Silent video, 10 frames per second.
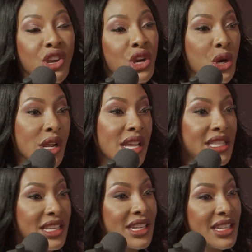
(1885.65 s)

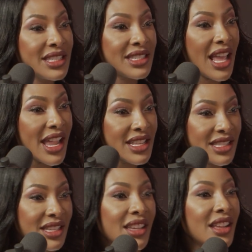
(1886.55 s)
creating this
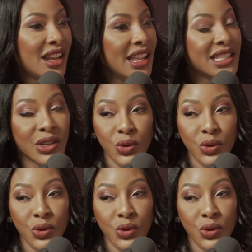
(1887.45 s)
site linked to